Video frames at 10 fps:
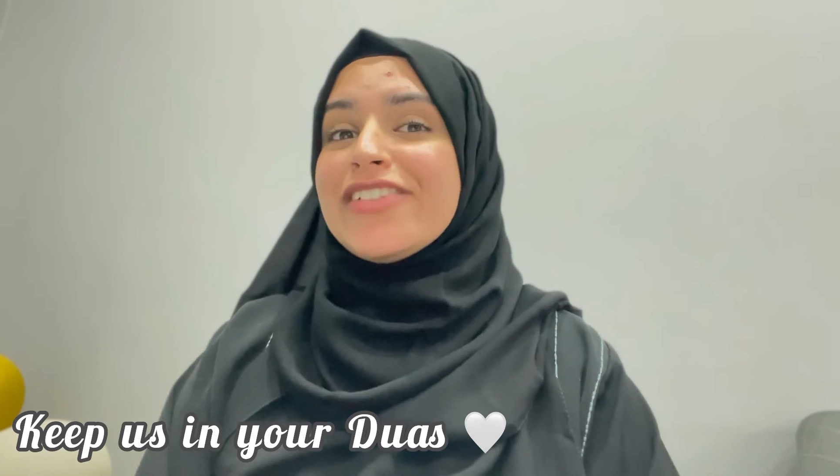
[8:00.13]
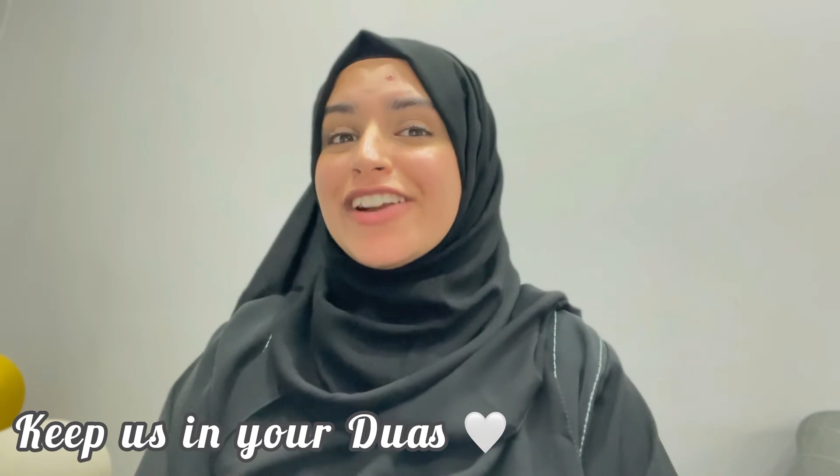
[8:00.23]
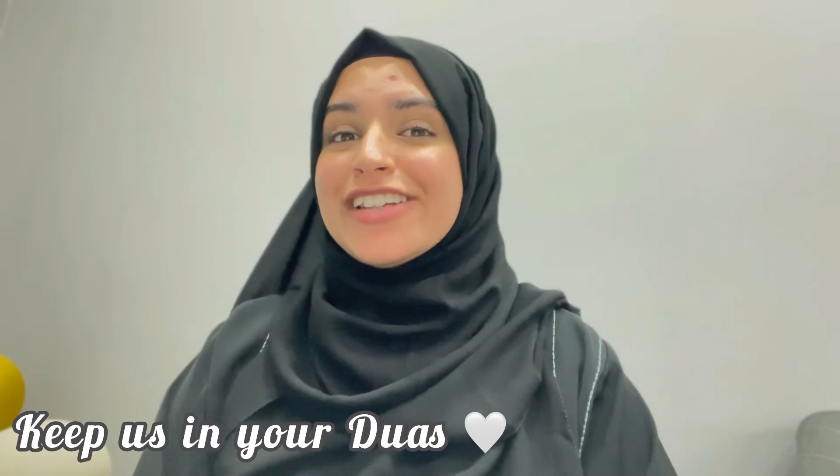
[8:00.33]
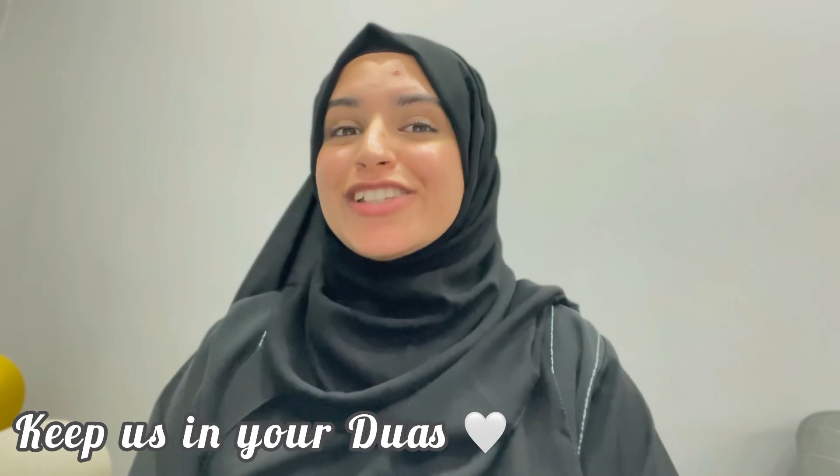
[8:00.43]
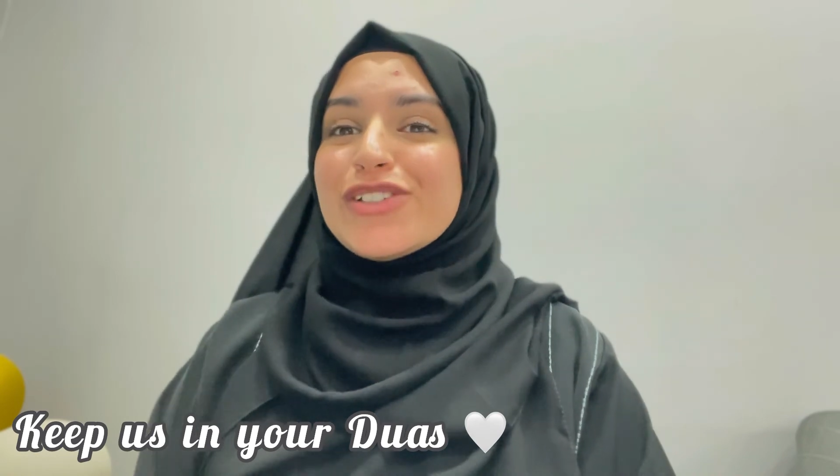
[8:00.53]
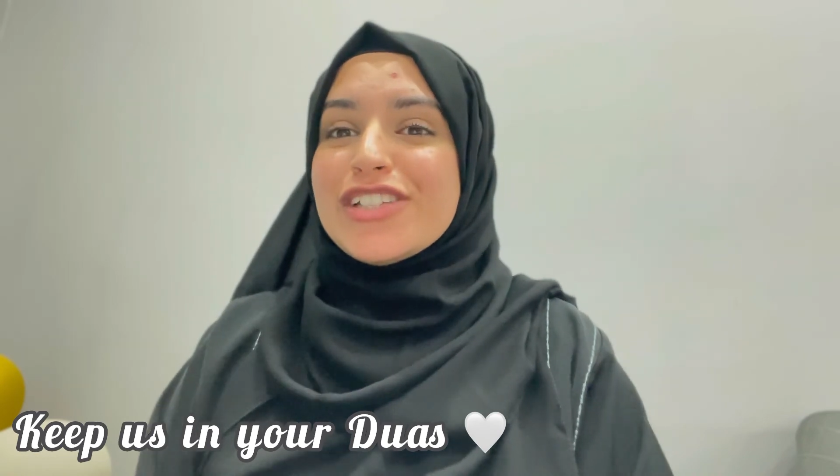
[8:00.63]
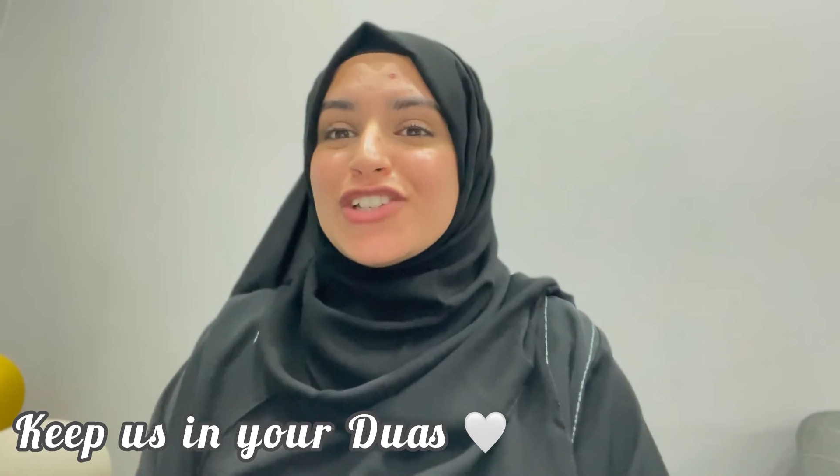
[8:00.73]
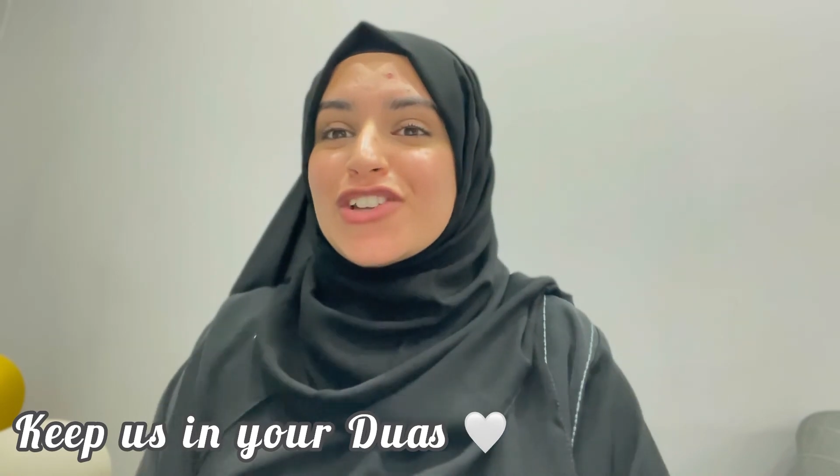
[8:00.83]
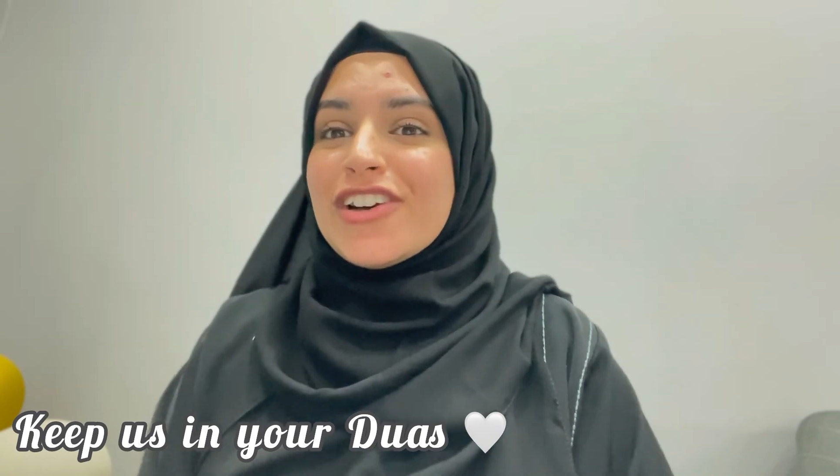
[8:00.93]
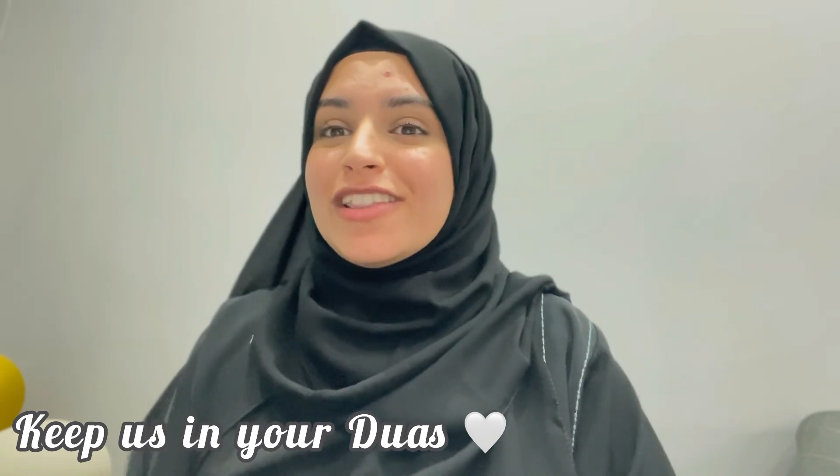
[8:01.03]
very soon
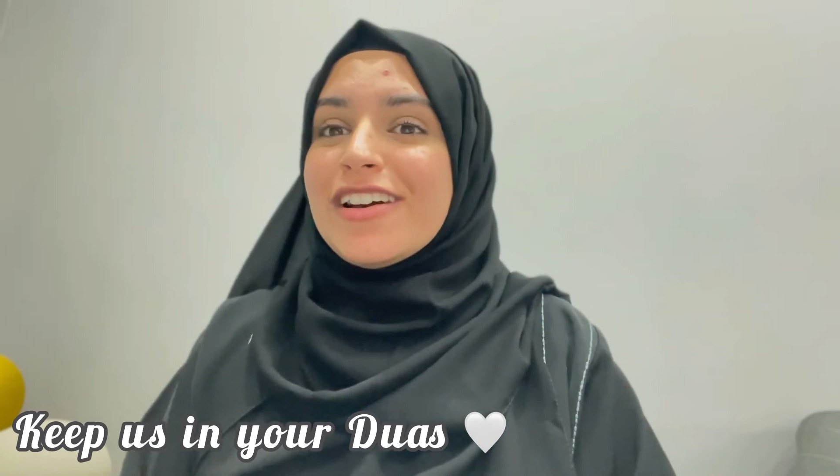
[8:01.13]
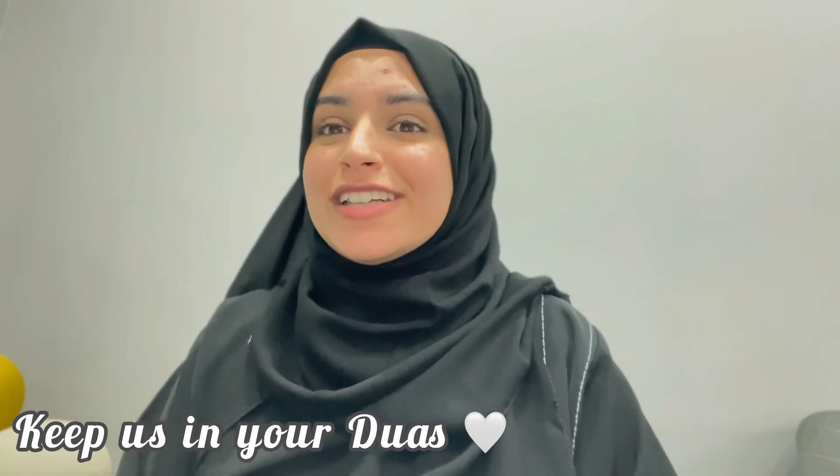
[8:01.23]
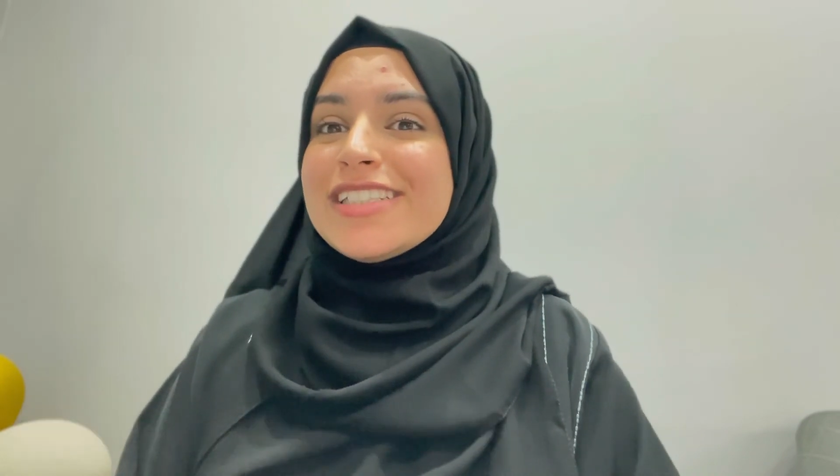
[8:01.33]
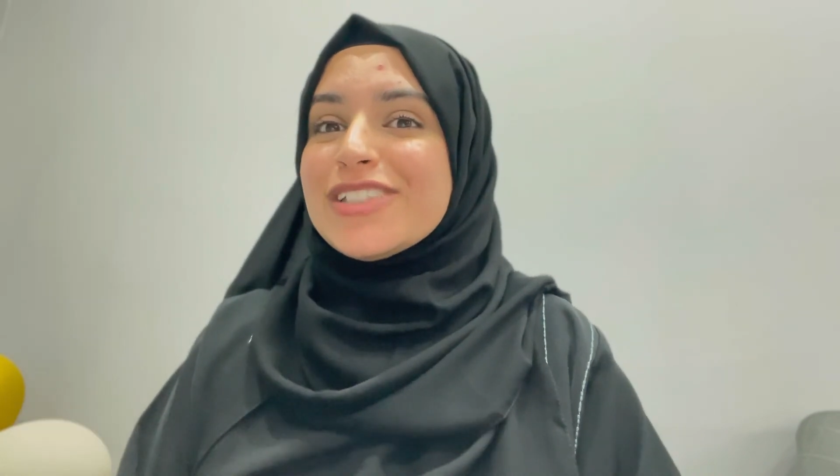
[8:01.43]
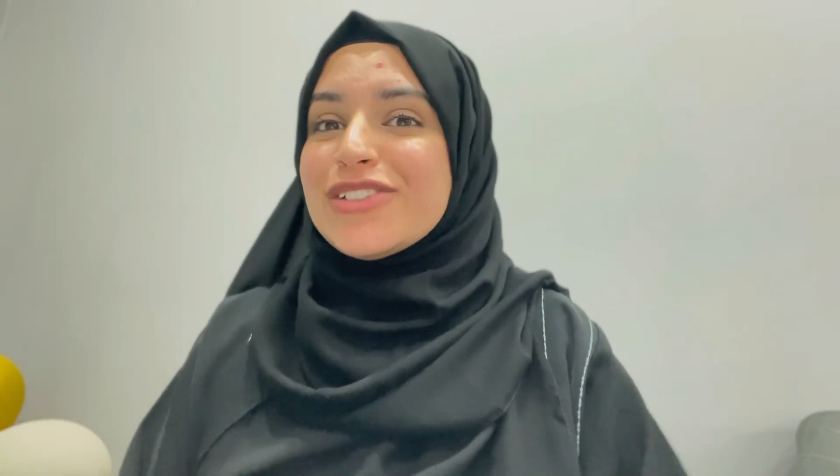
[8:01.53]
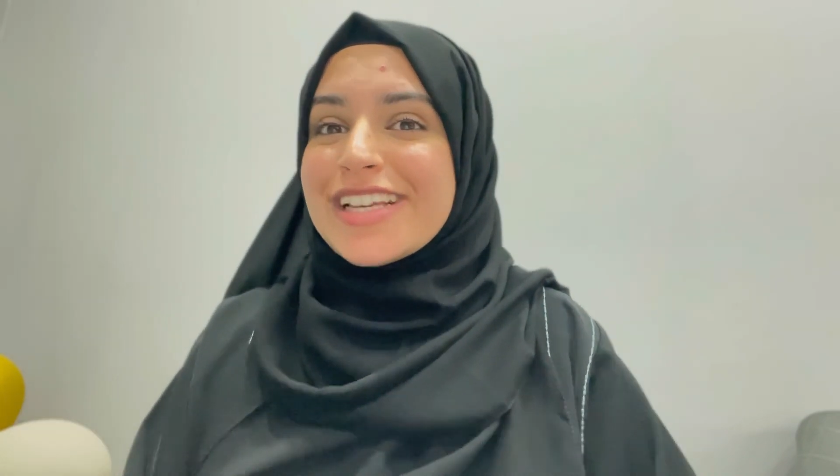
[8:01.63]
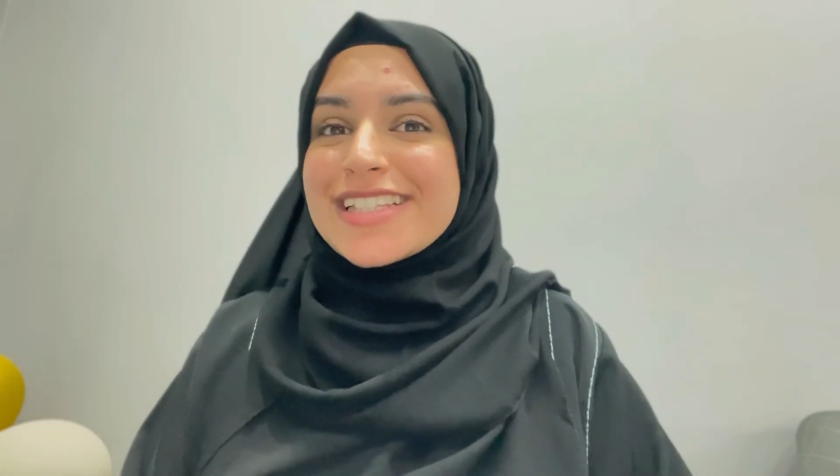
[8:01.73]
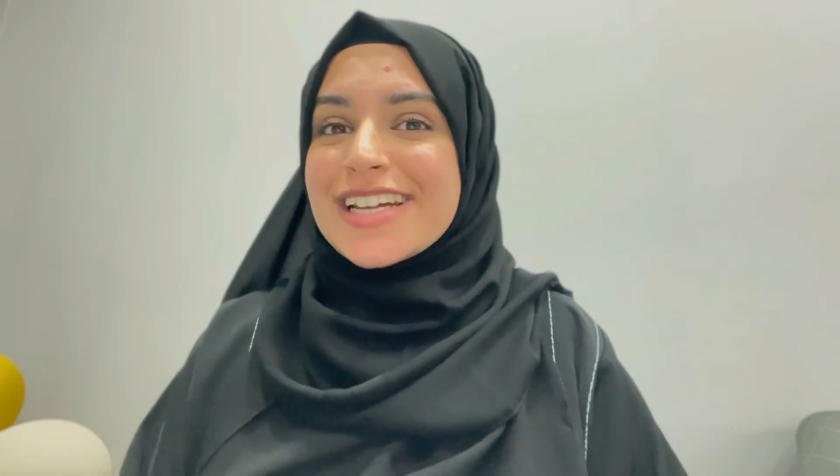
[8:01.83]
inshallah until next